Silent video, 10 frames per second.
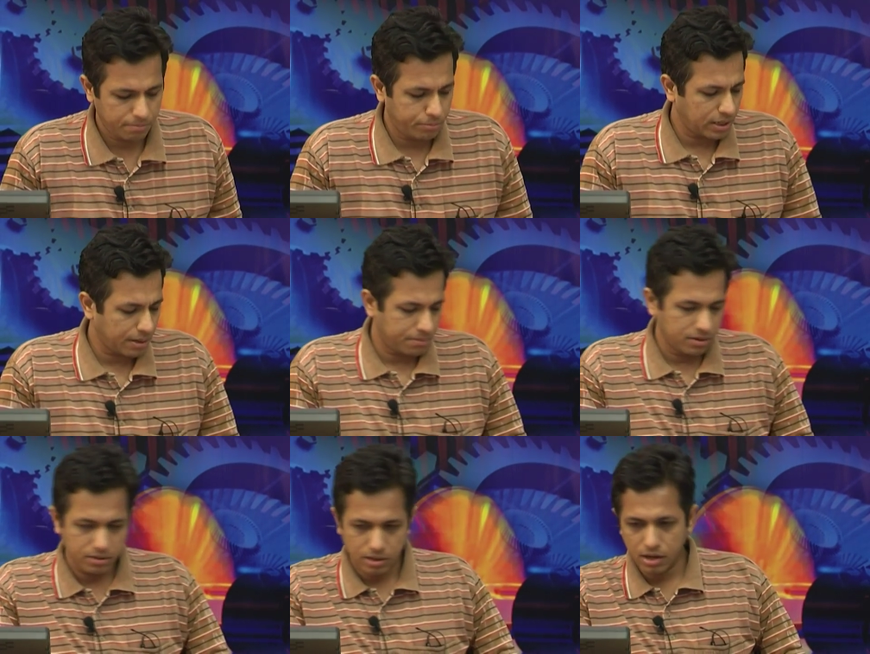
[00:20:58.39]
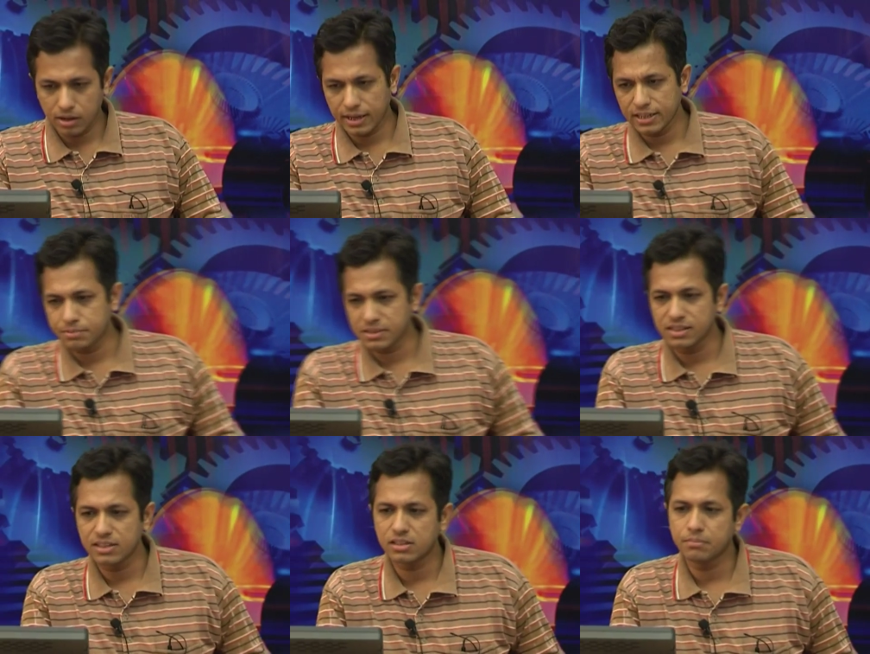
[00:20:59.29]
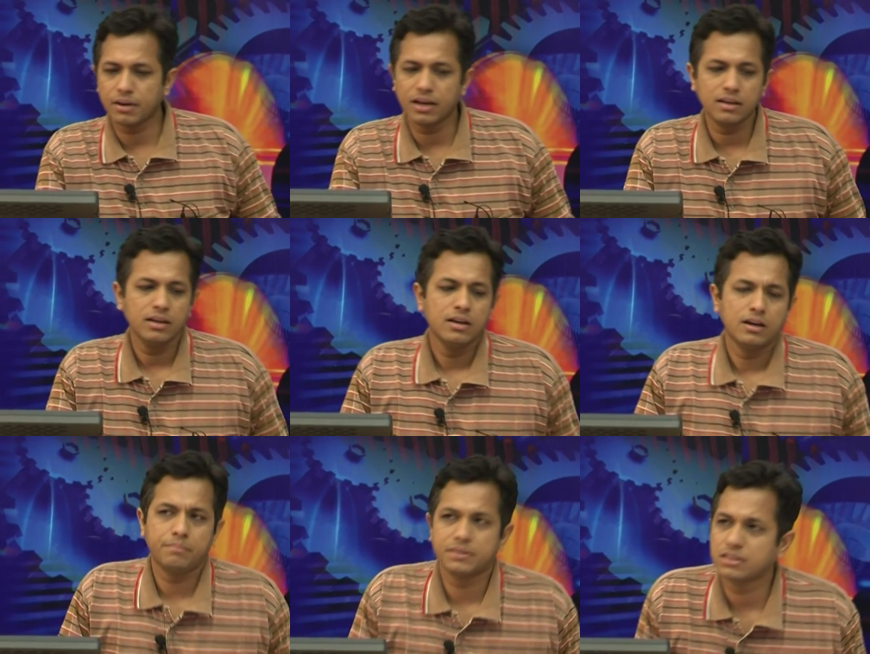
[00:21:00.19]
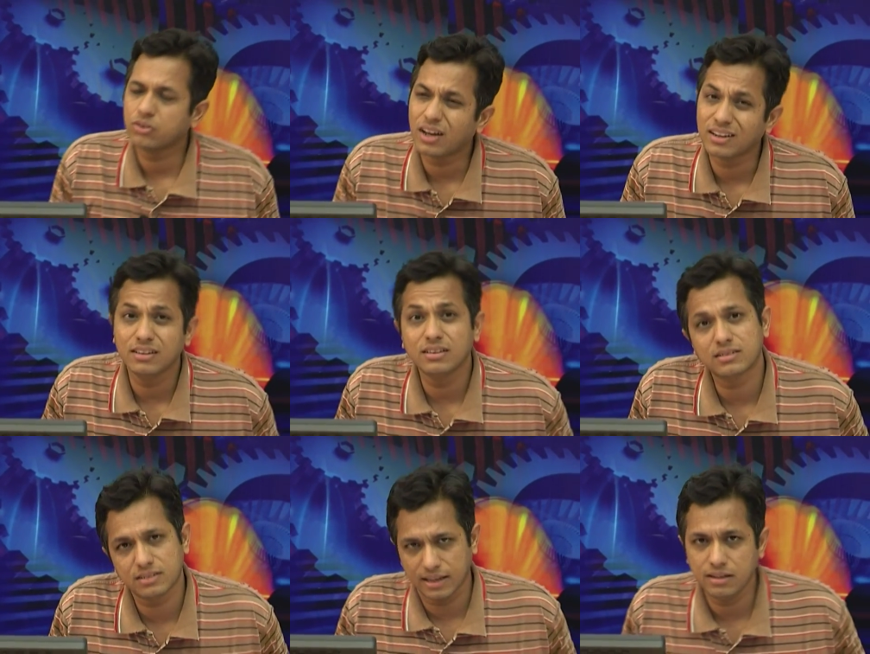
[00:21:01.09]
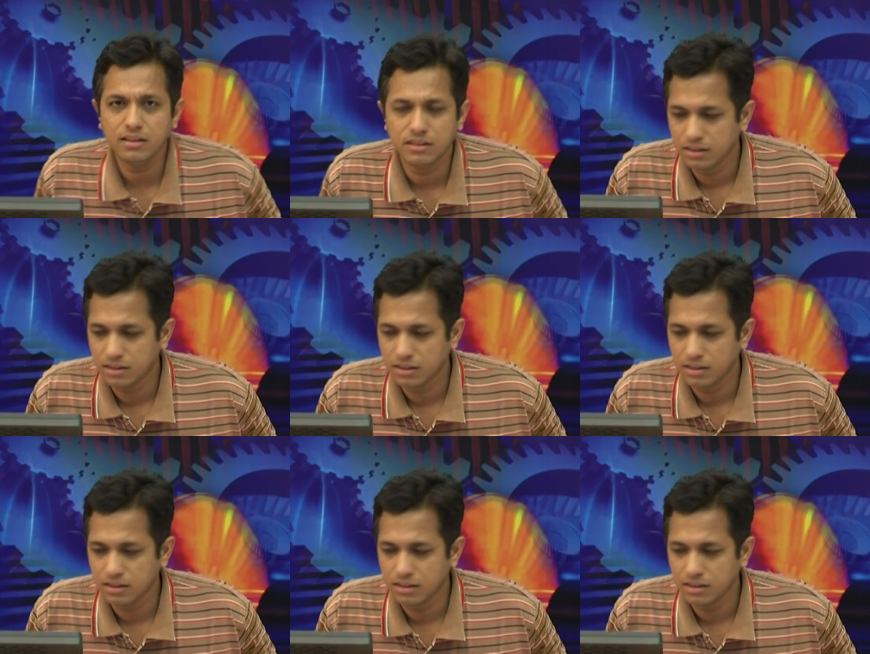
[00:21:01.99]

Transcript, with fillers: put up a nice presentation by a person called Anindya Sen.